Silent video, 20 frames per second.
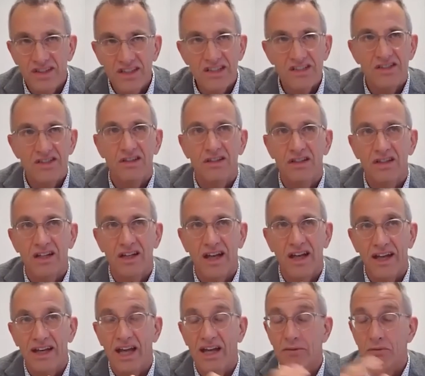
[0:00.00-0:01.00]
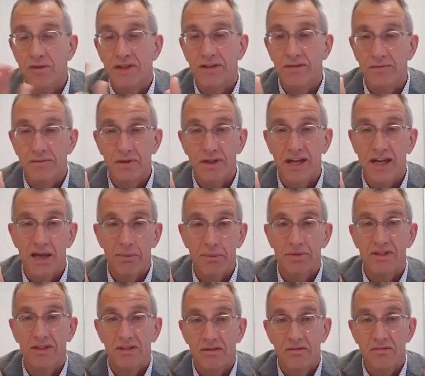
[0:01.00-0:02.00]
teacher and and we're we're
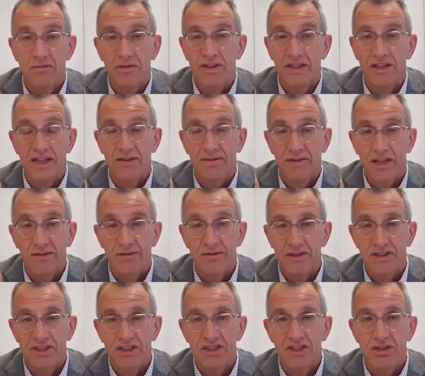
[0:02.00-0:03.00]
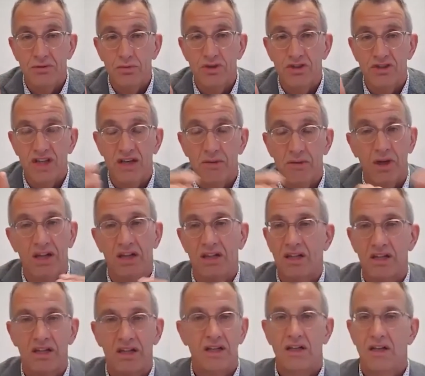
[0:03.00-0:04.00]
happy with if, if a teacher would say
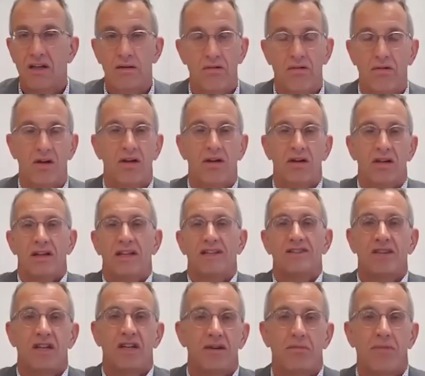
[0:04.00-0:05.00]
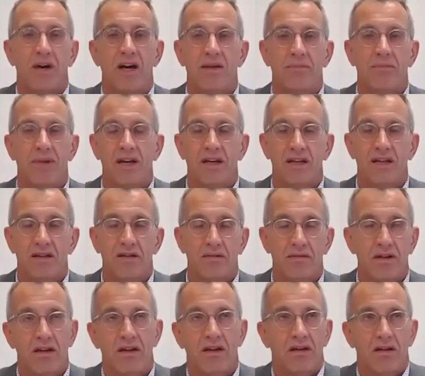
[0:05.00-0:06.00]
well uh, let's say my my uh,
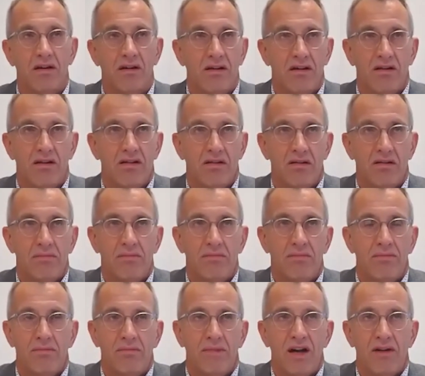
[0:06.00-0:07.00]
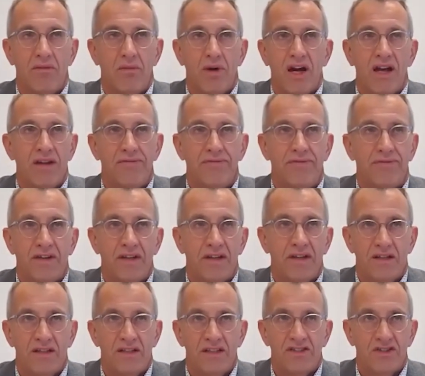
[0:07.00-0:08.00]
uh my wife uh,
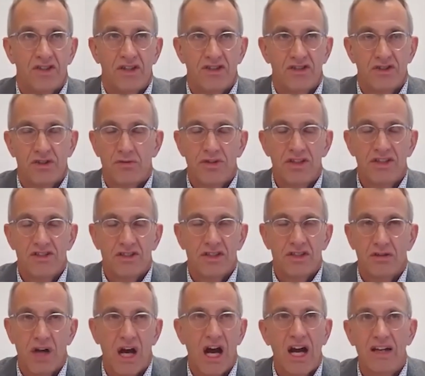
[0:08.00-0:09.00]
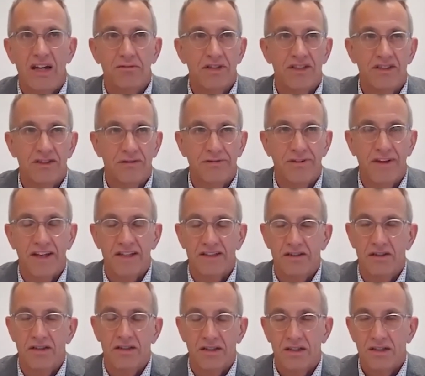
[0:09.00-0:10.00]
is is a risk a high risk
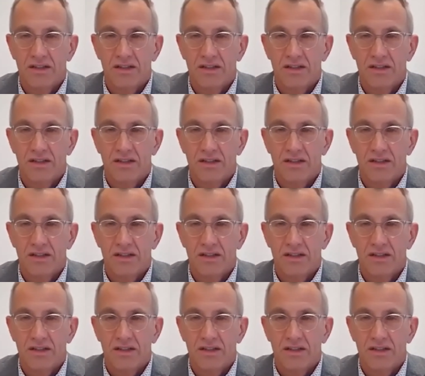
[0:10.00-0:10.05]
factor,